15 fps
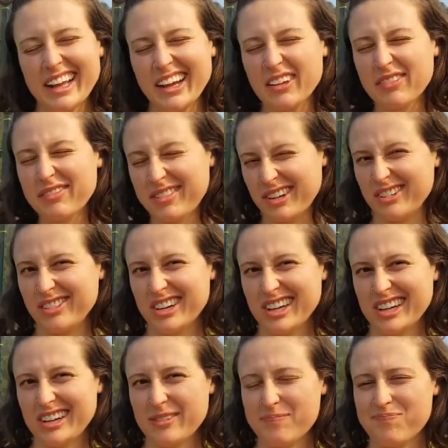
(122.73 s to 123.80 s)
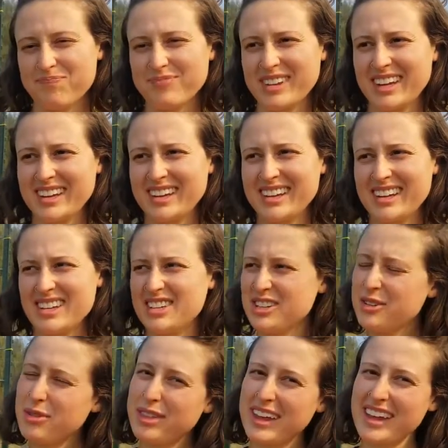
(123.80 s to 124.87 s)
of like food.
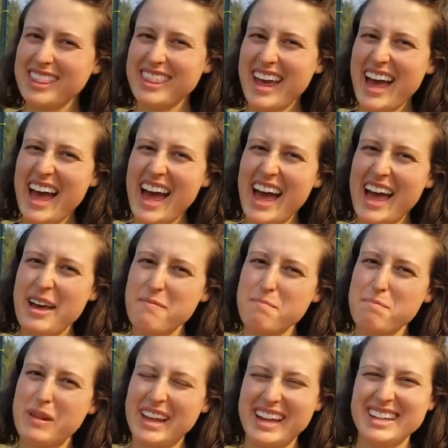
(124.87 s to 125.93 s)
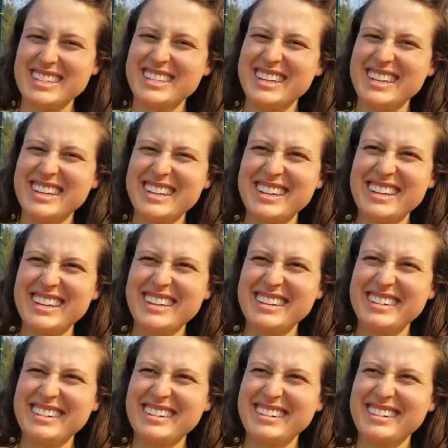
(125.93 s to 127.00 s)
Do you think that plants
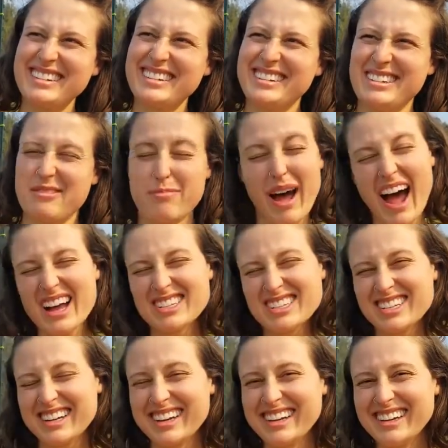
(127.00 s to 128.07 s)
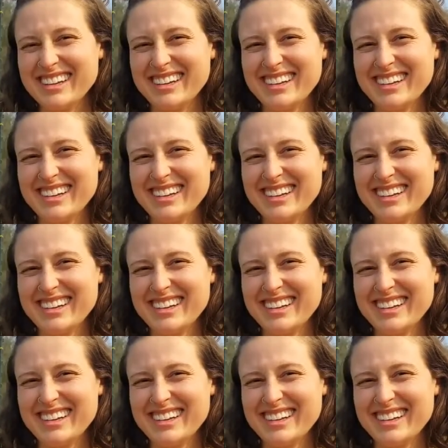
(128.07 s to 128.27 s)
eat pasta?